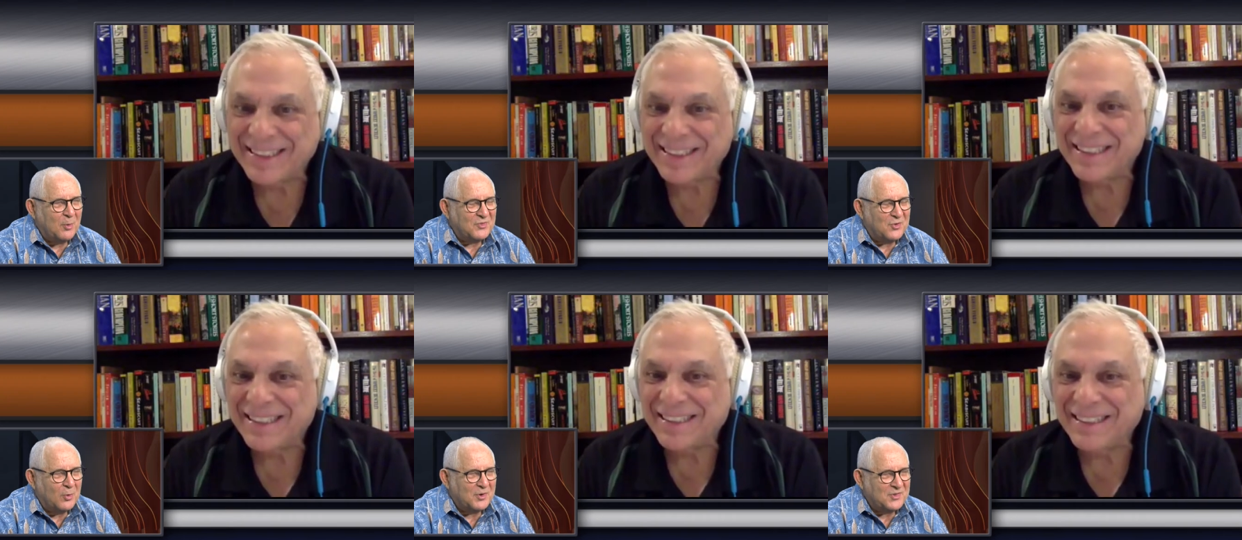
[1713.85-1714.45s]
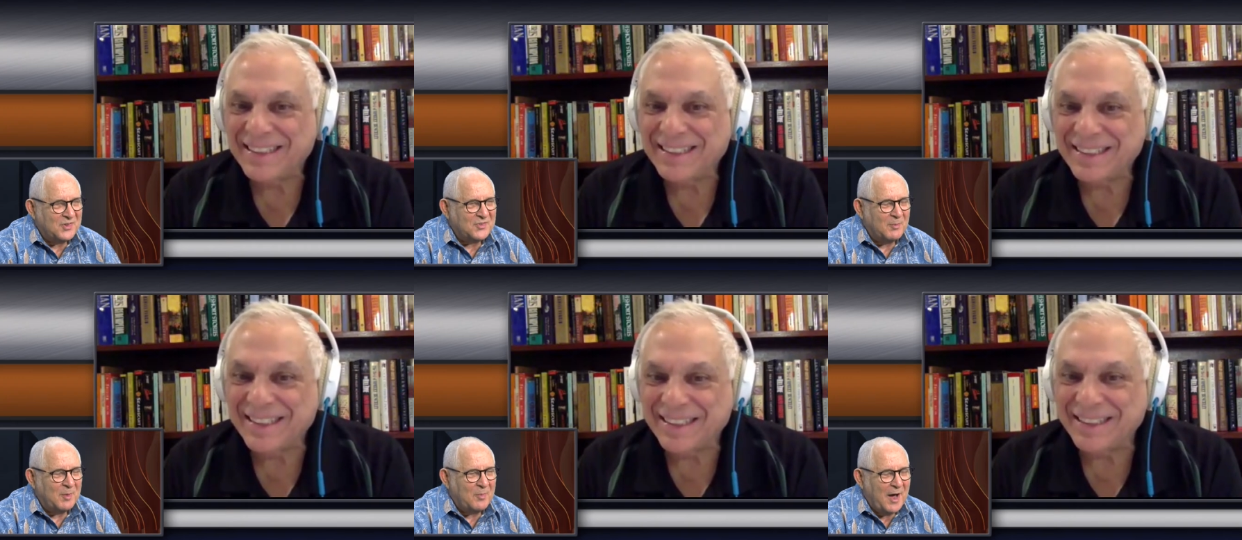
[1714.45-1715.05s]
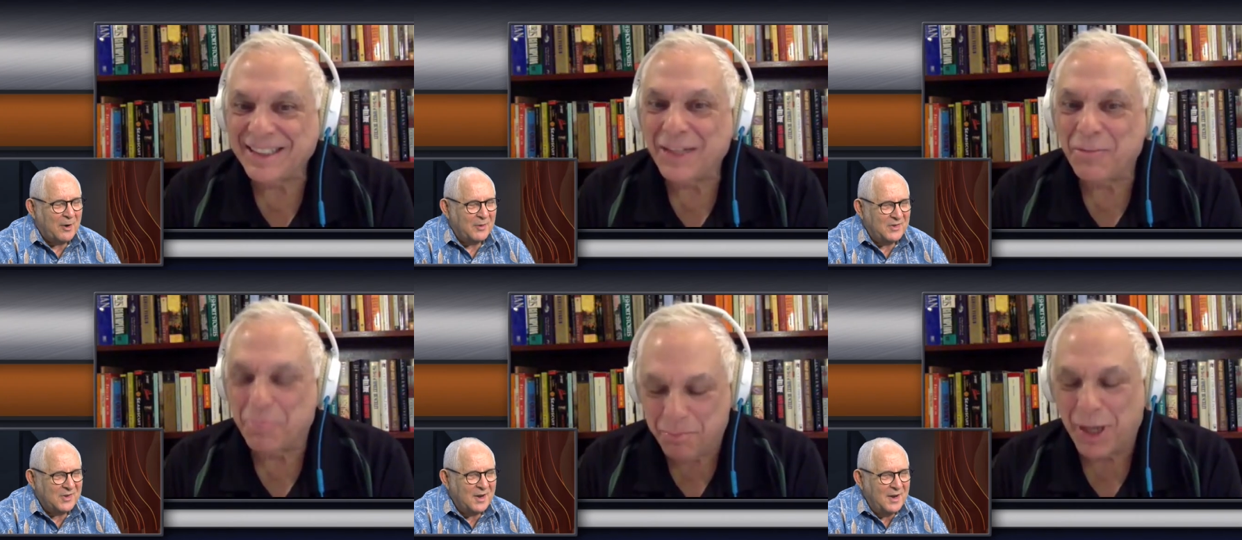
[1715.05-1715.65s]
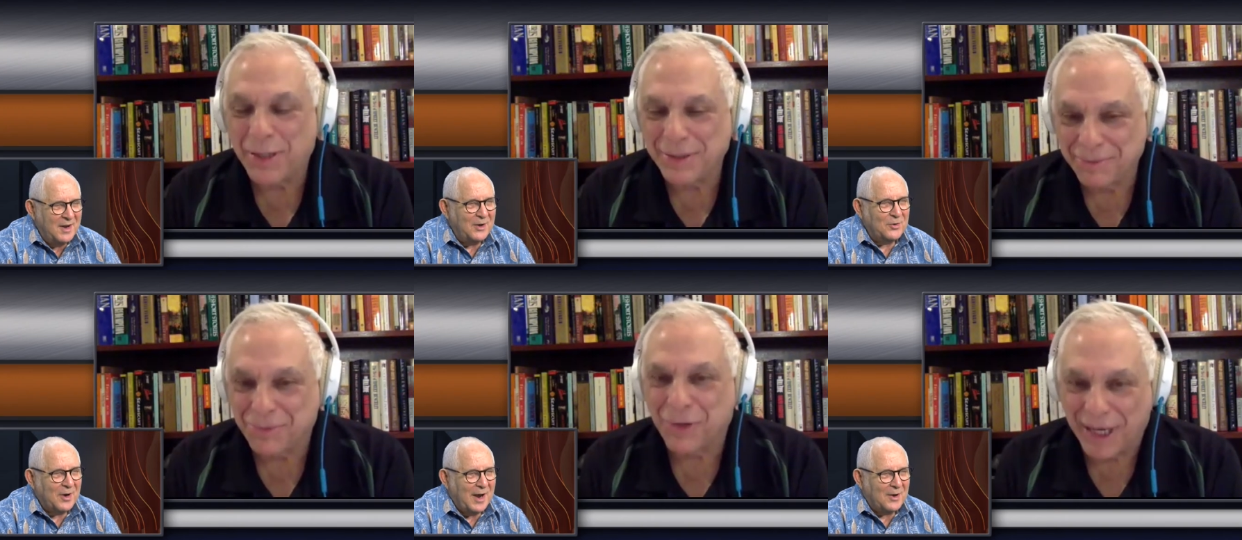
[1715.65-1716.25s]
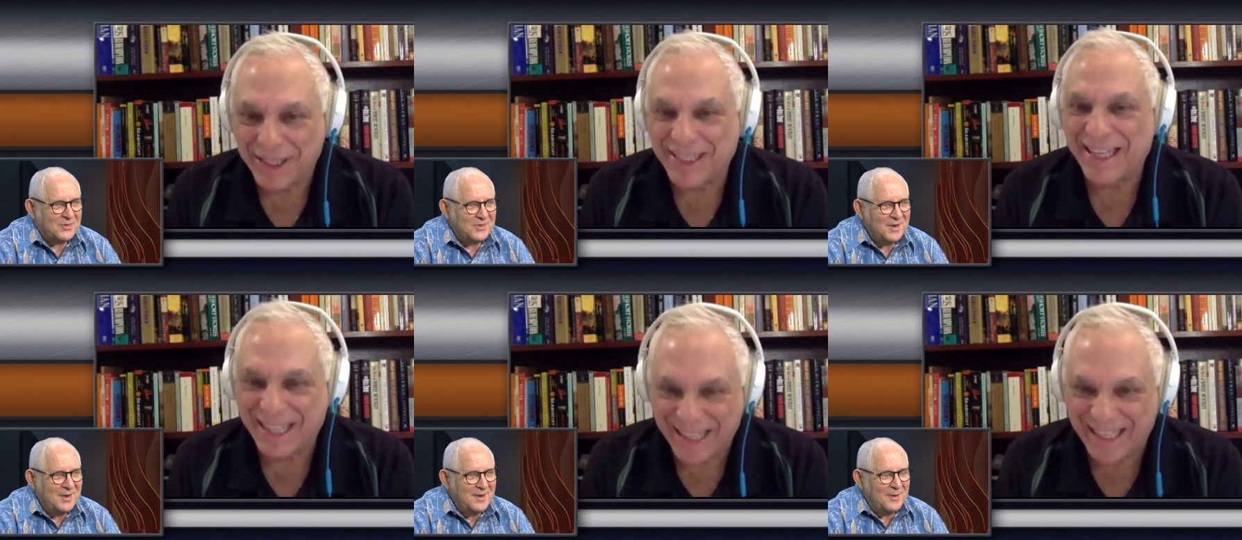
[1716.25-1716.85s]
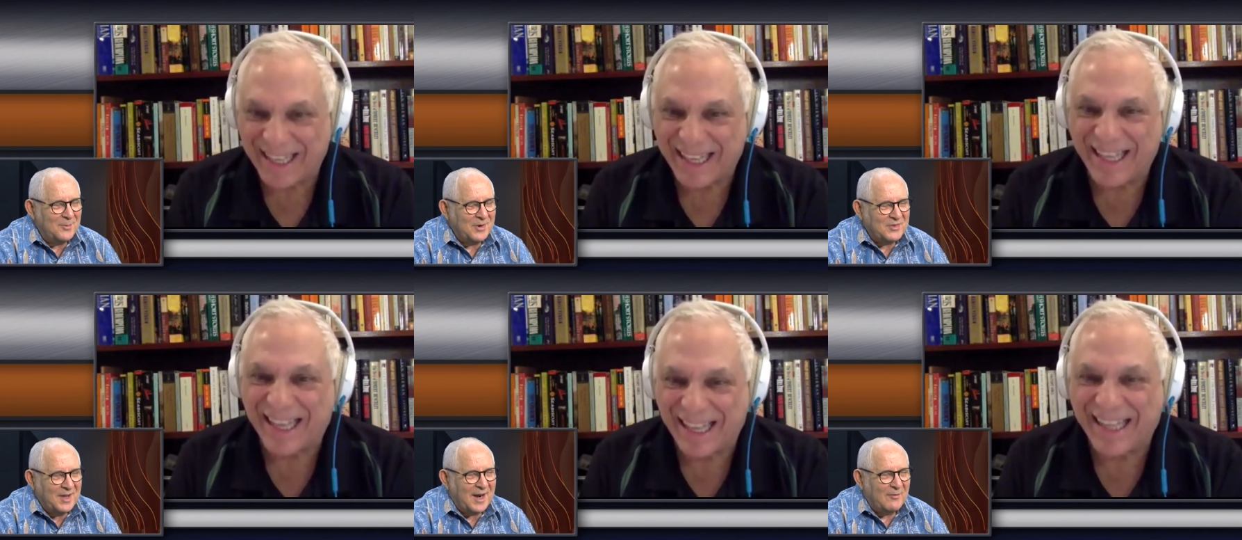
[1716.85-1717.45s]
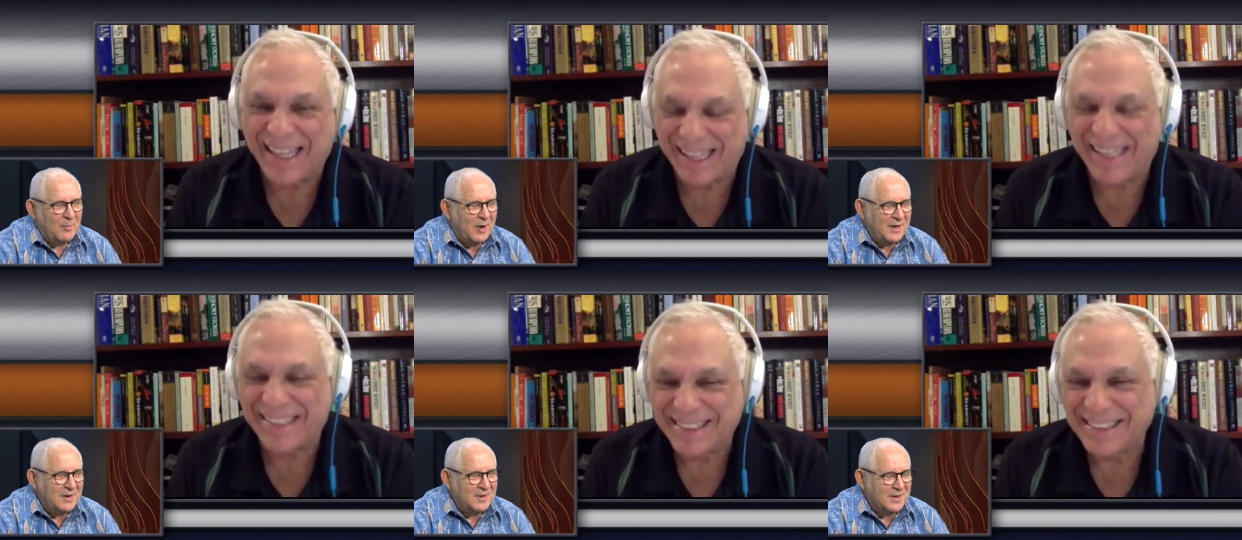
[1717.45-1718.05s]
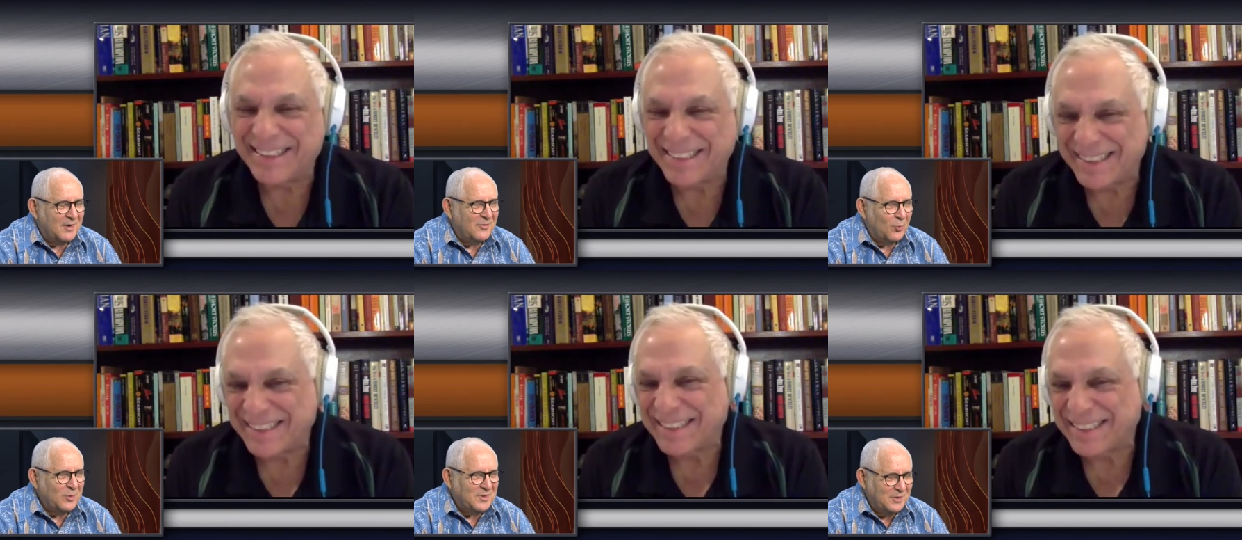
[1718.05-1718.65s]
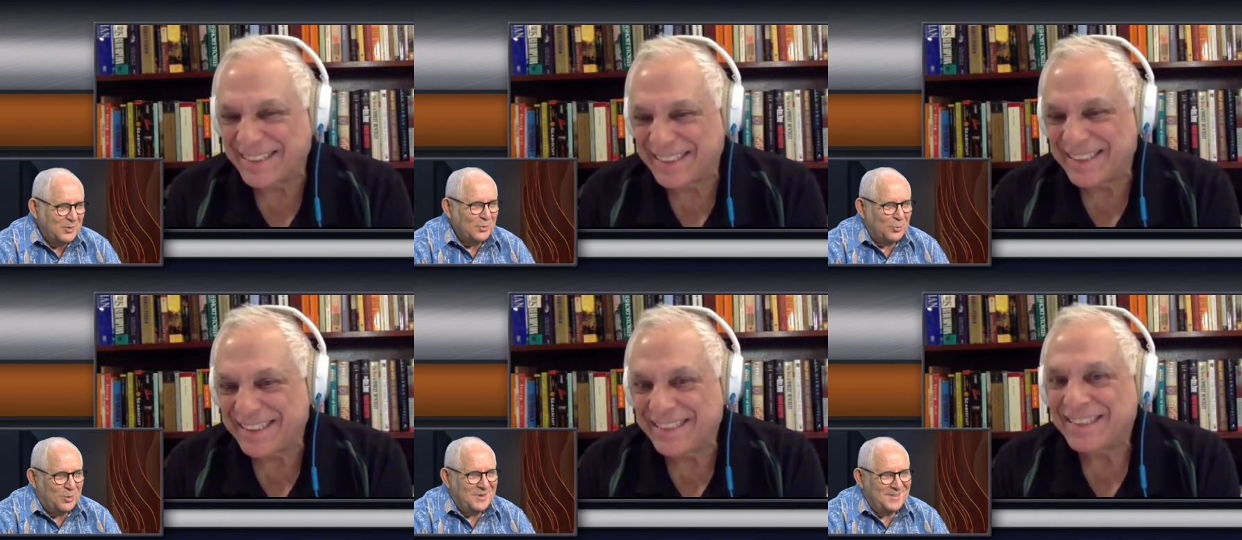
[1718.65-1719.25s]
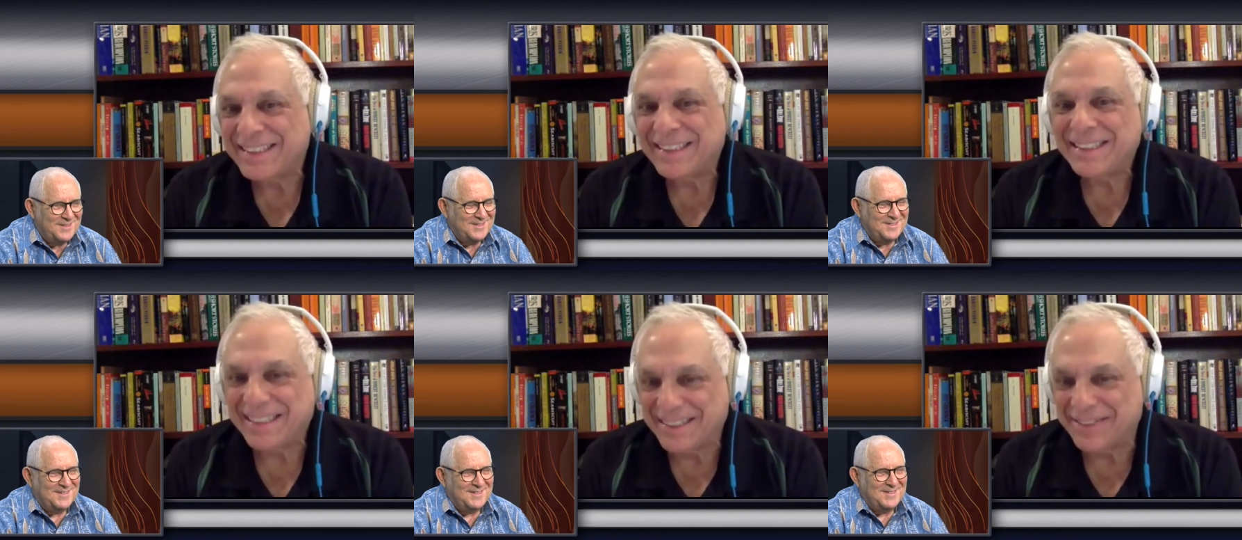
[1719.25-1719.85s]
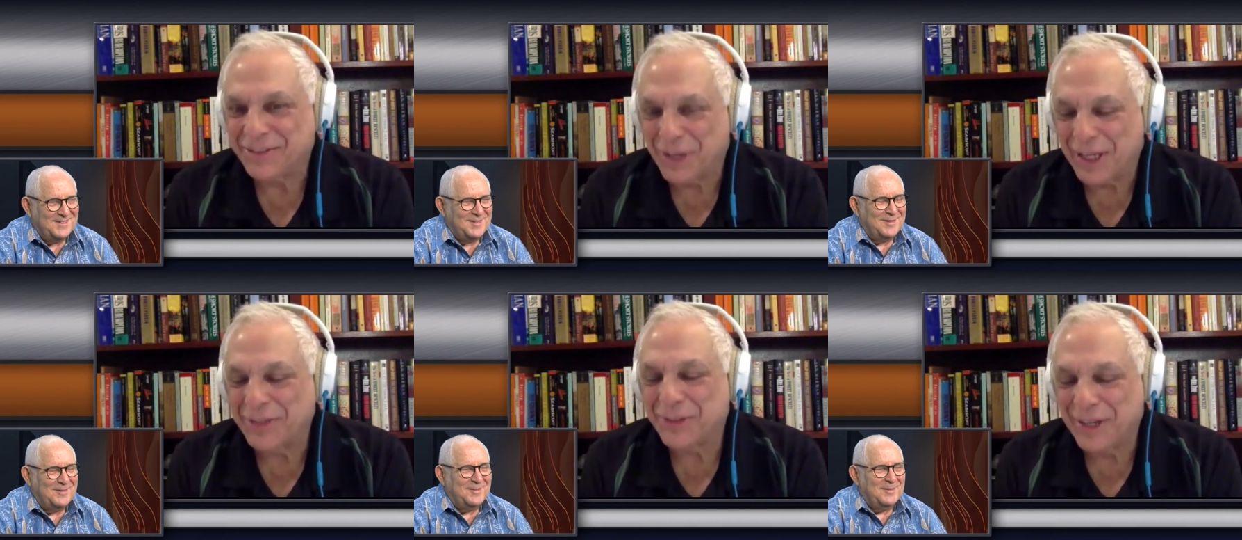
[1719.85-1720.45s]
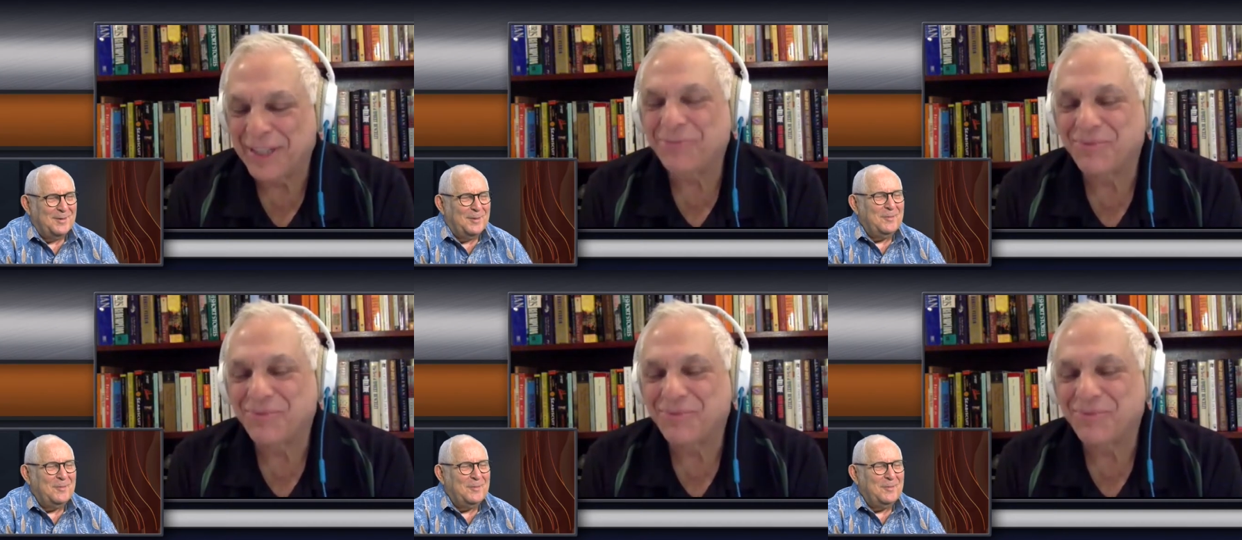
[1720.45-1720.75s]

Speaker 1: own solar system and batteries in your right. house, which not everybody can afford to do. Right, right.